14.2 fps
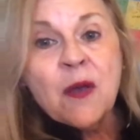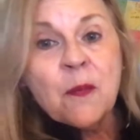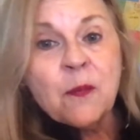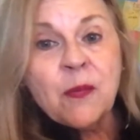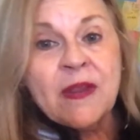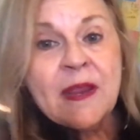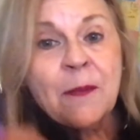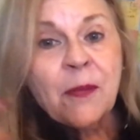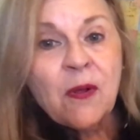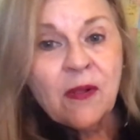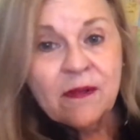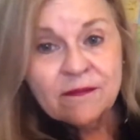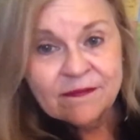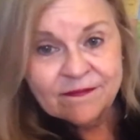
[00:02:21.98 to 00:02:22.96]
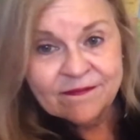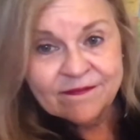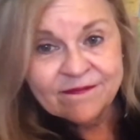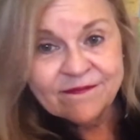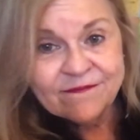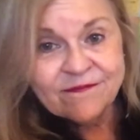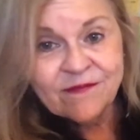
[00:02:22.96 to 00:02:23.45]
People
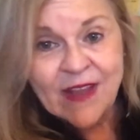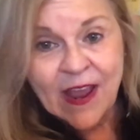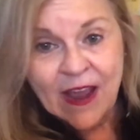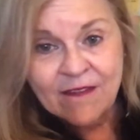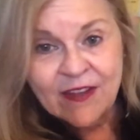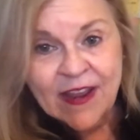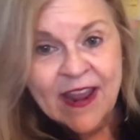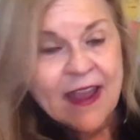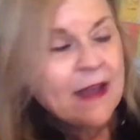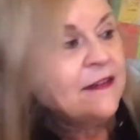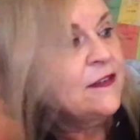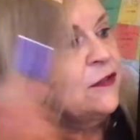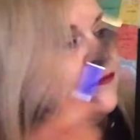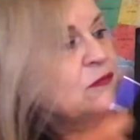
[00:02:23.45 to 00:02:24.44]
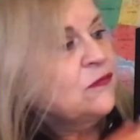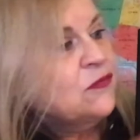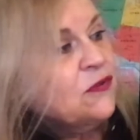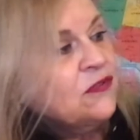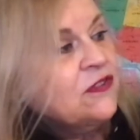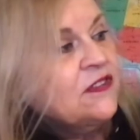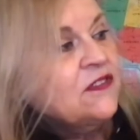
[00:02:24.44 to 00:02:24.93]
have a head,
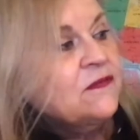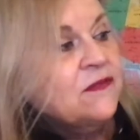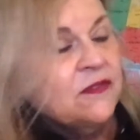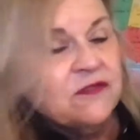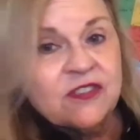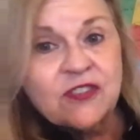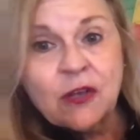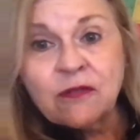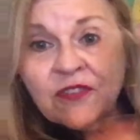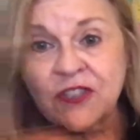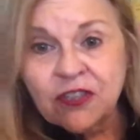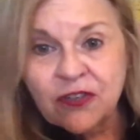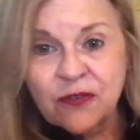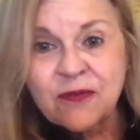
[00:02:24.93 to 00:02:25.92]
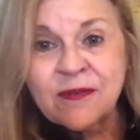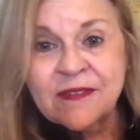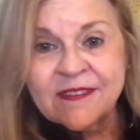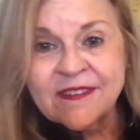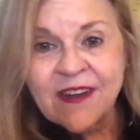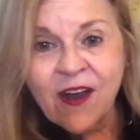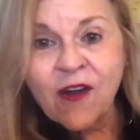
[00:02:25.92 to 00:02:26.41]
so too
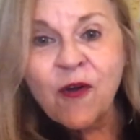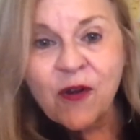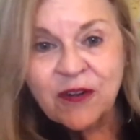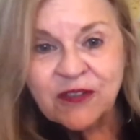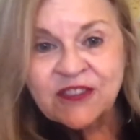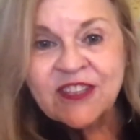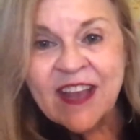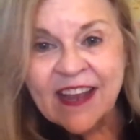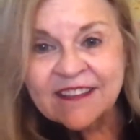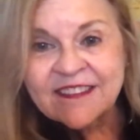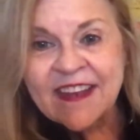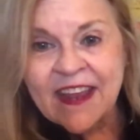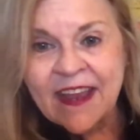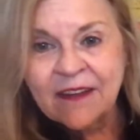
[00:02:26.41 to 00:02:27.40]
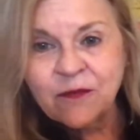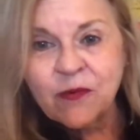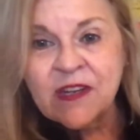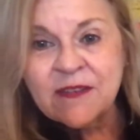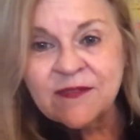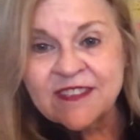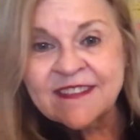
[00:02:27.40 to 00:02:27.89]
a horse has a head. We
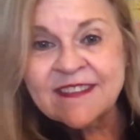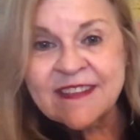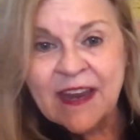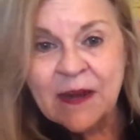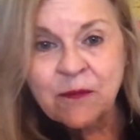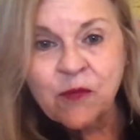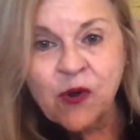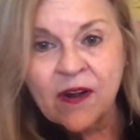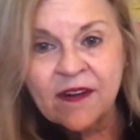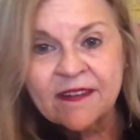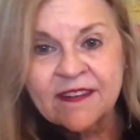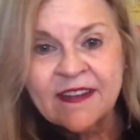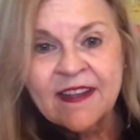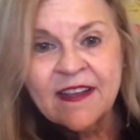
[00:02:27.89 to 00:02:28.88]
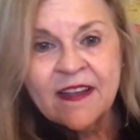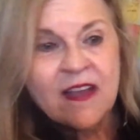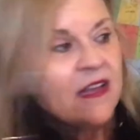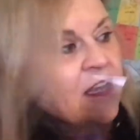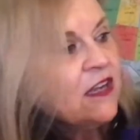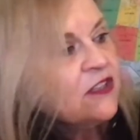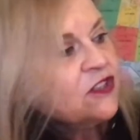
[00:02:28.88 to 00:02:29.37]
use the same word.
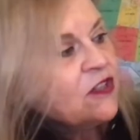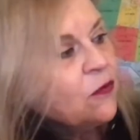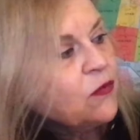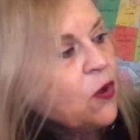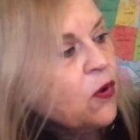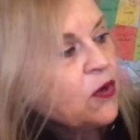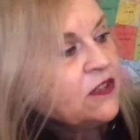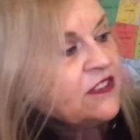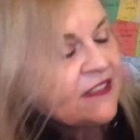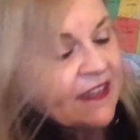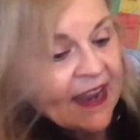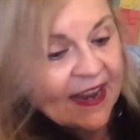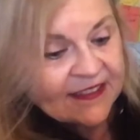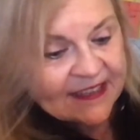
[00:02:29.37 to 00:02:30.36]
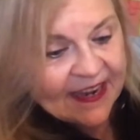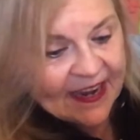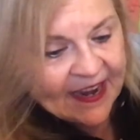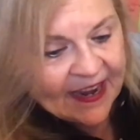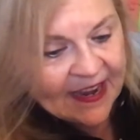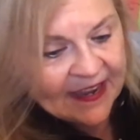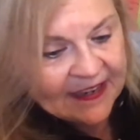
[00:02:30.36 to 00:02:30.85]
So the horse has a
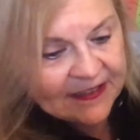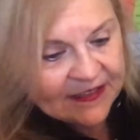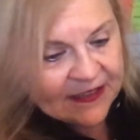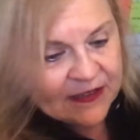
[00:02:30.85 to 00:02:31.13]
head.